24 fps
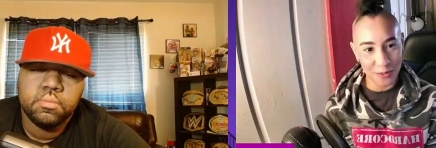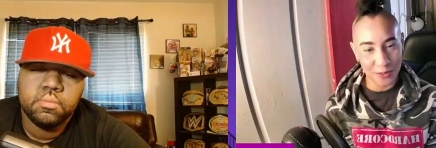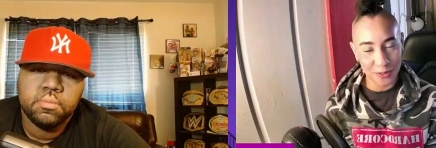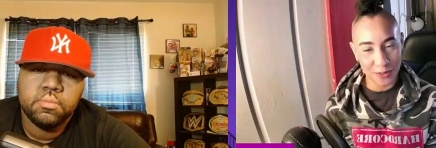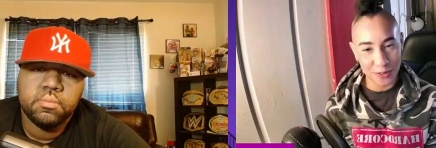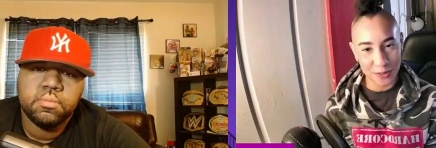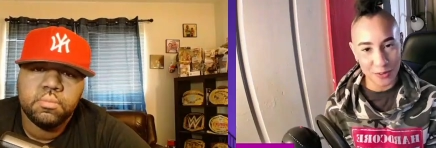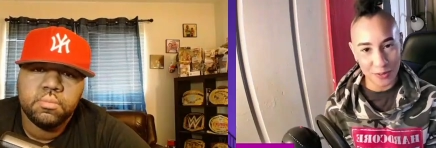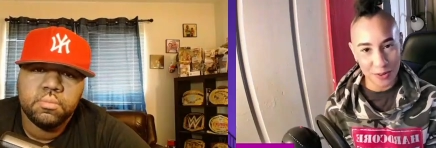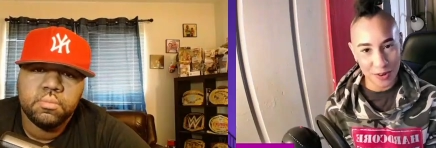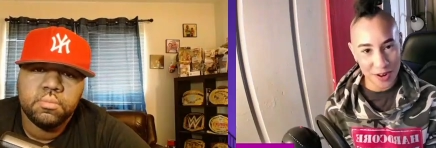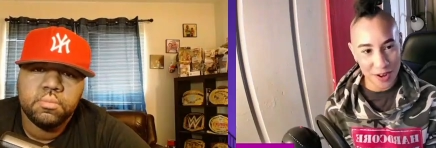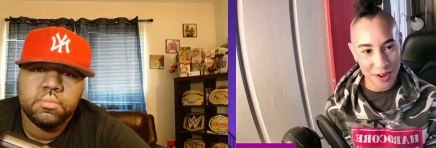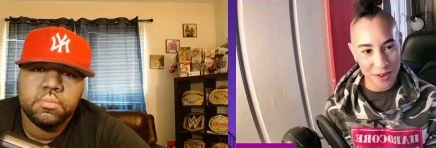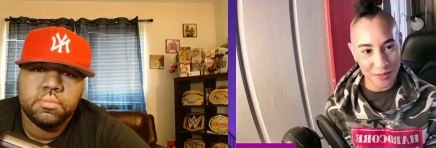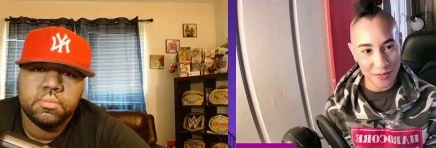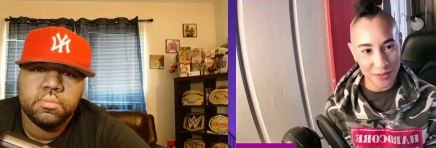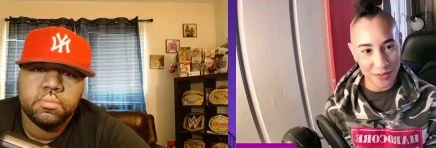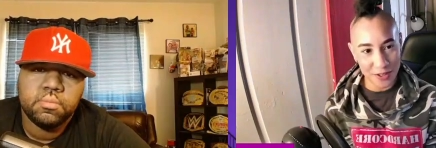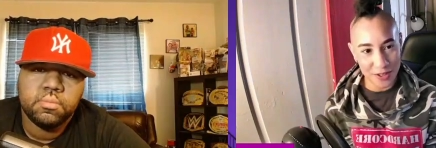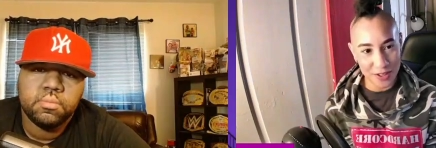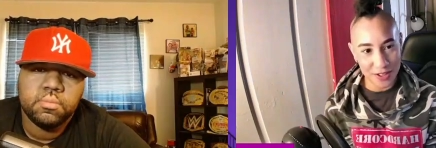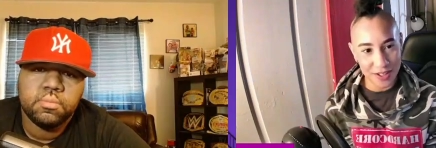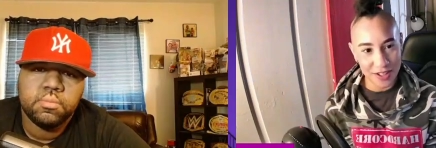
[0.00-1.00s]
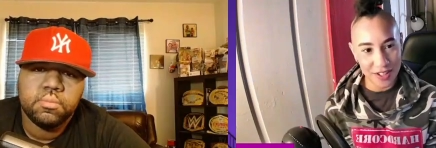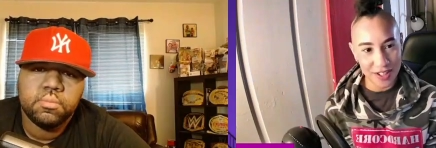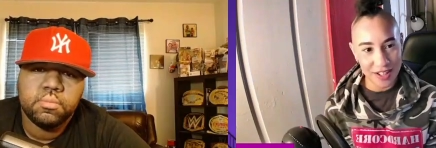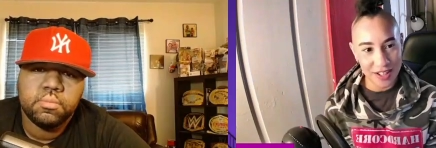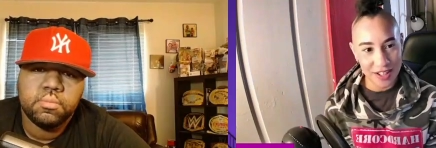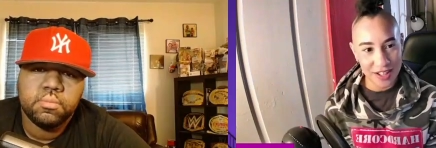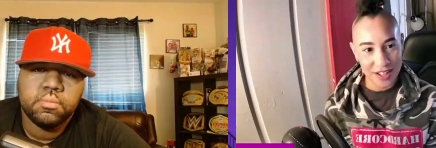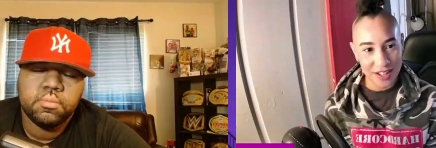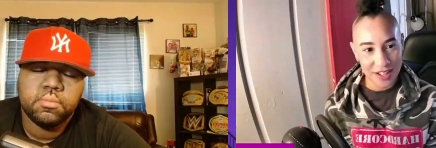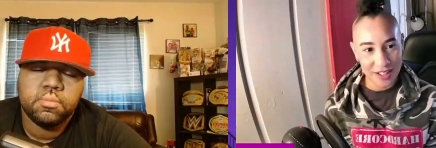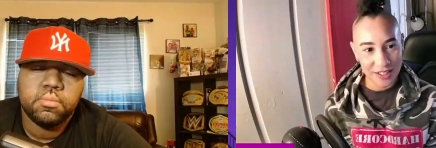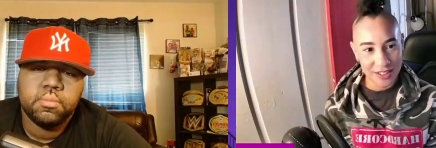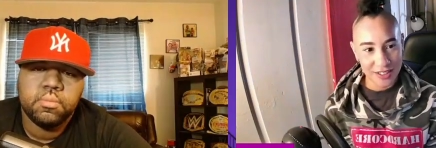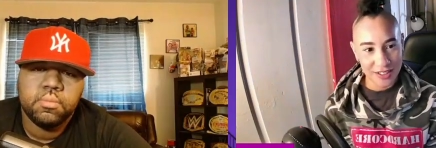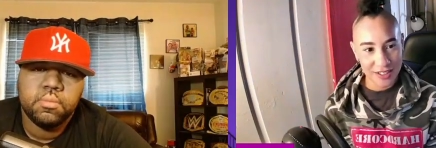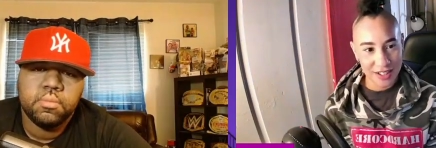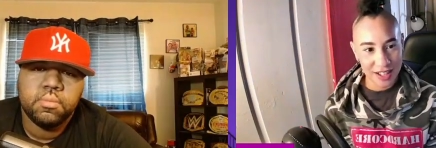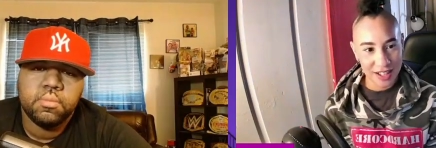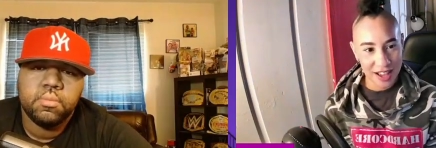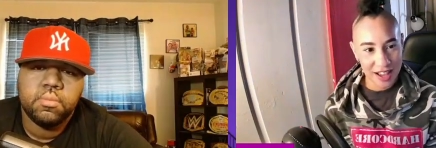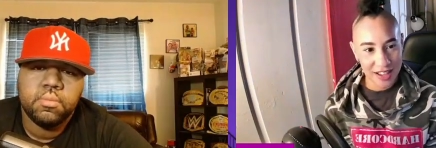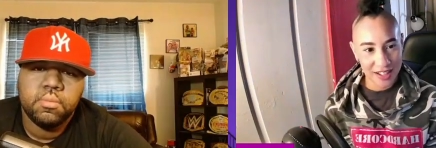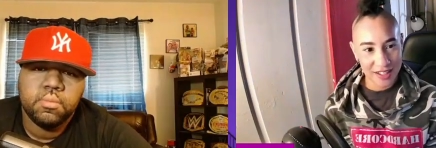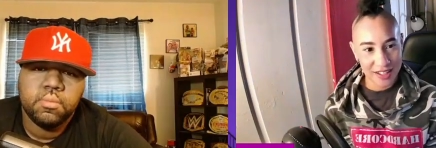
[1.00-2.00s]
Speaker 1: to mm-hmm. wherever so
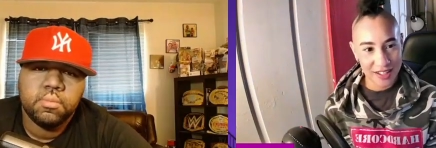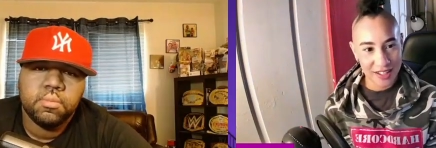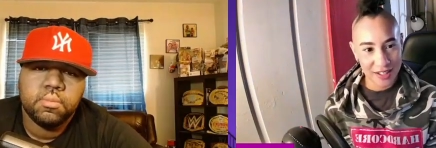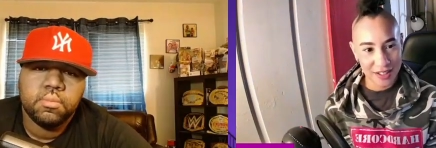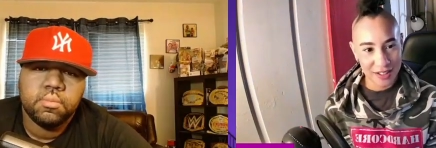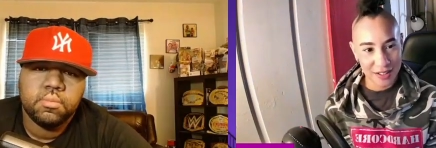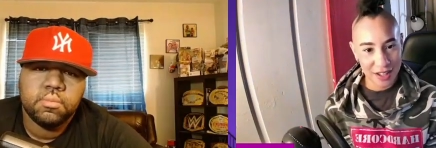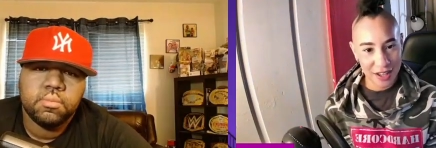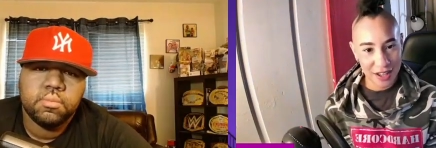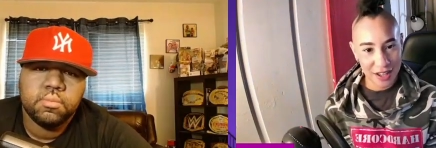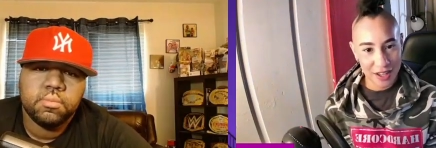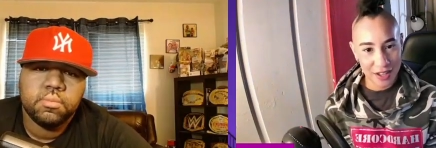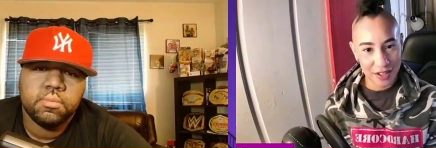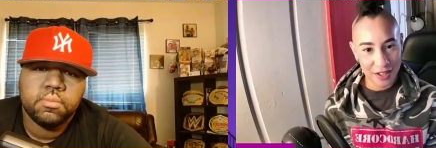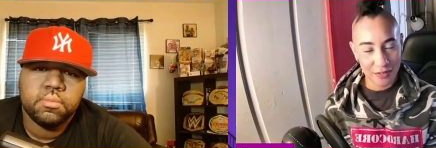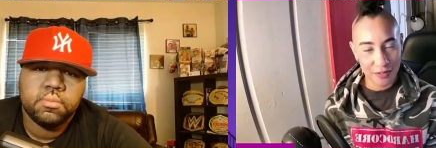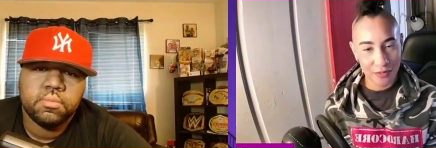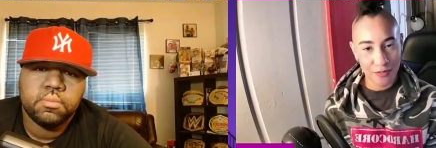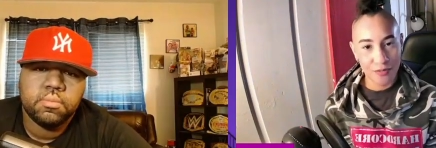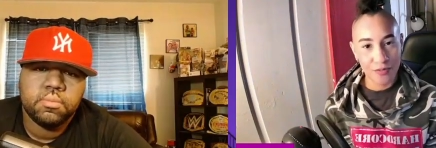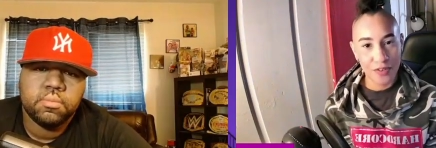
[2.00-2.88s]
that I can like